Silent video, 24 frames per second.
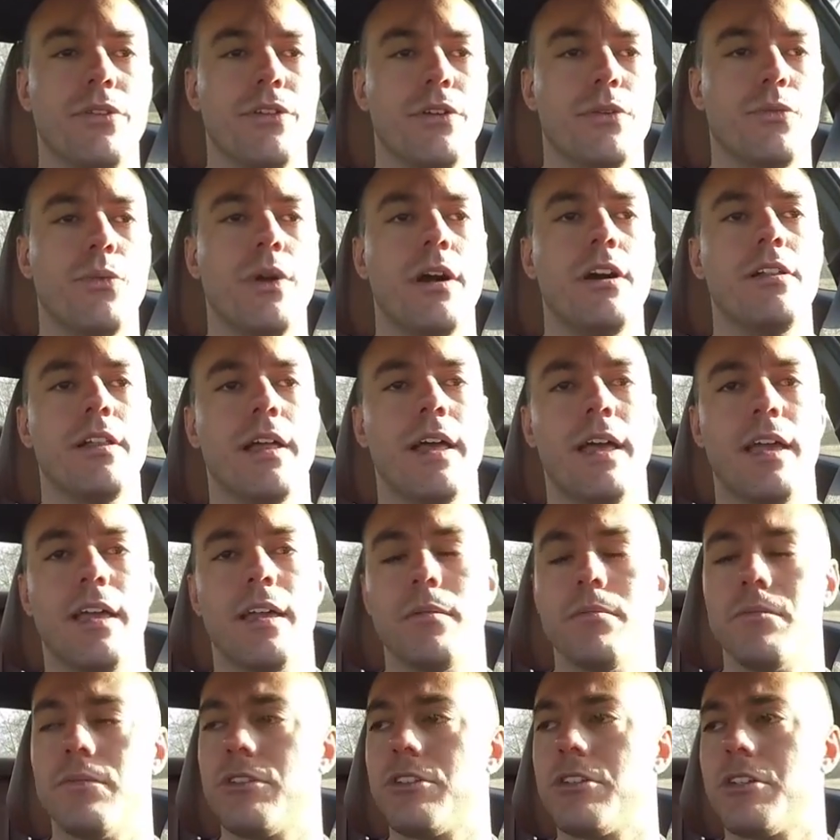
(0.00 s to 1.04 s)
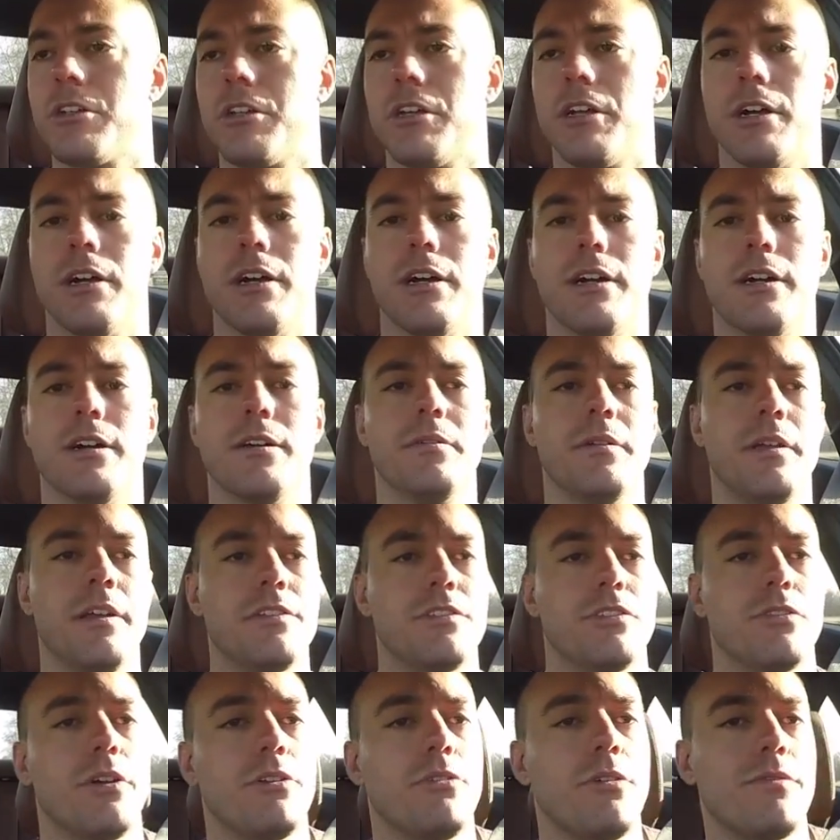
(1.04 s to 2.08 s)
They're well aimed, and
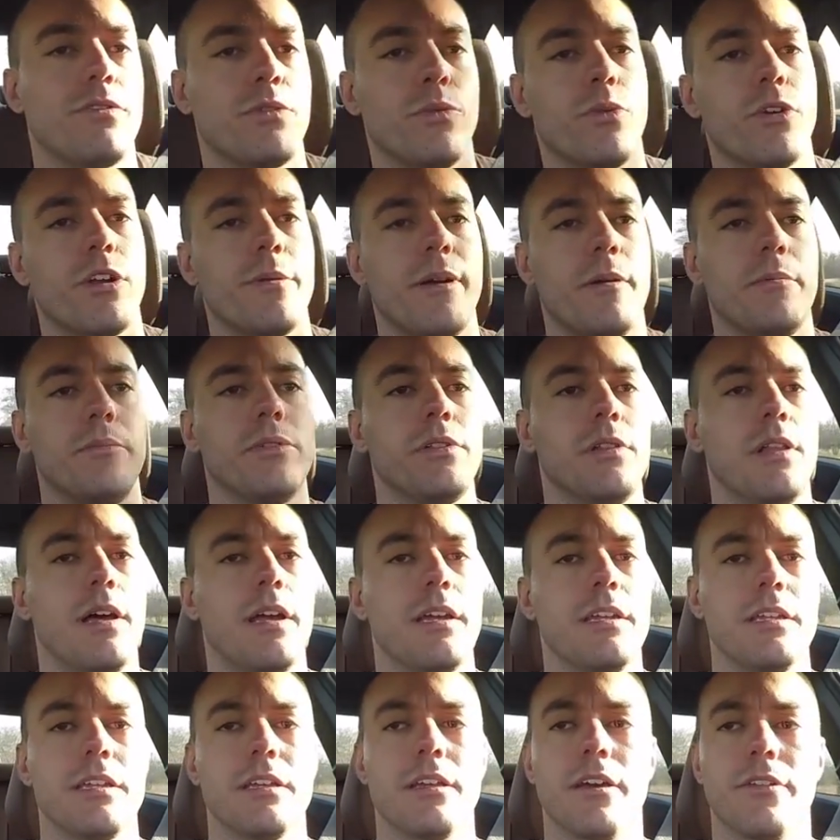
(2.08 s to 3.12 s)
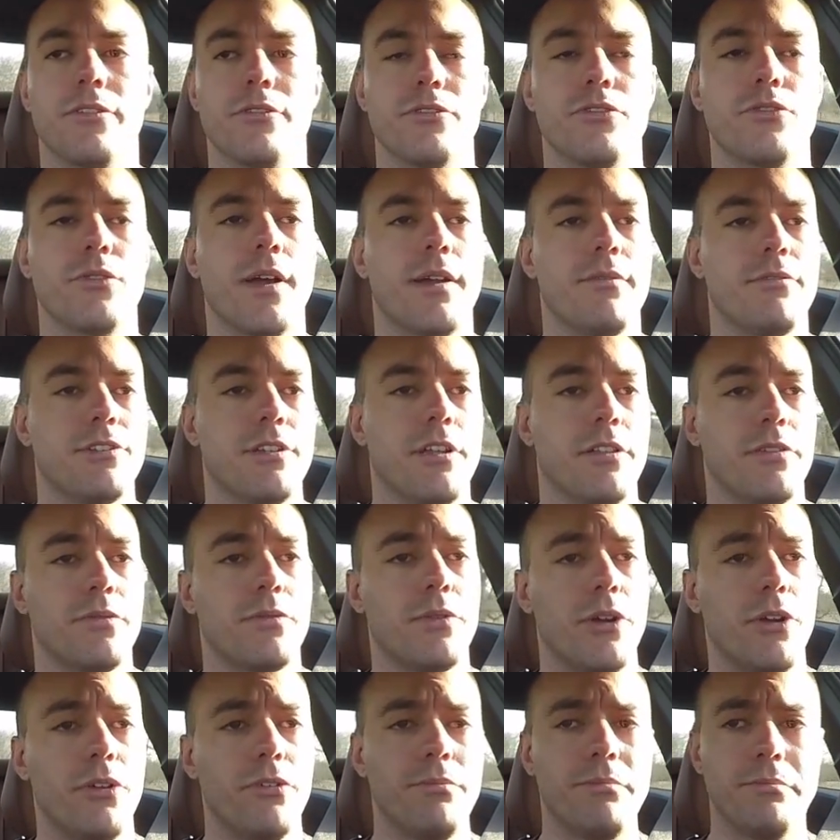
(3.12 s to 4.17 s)
so I don't have to worry about blinding other drivers on the
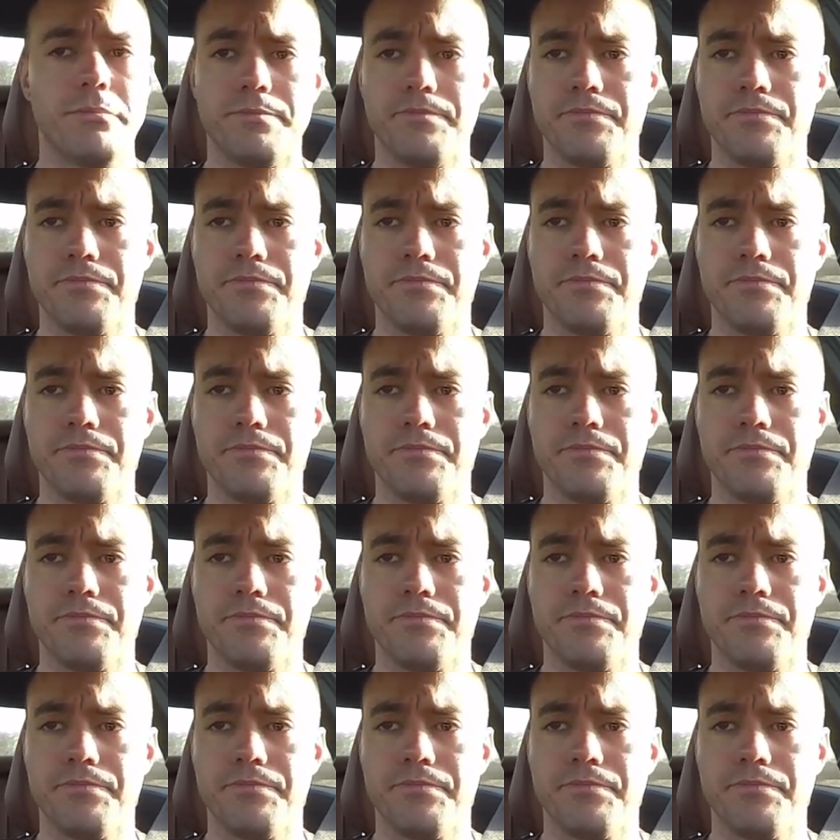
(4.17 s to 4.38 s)
road.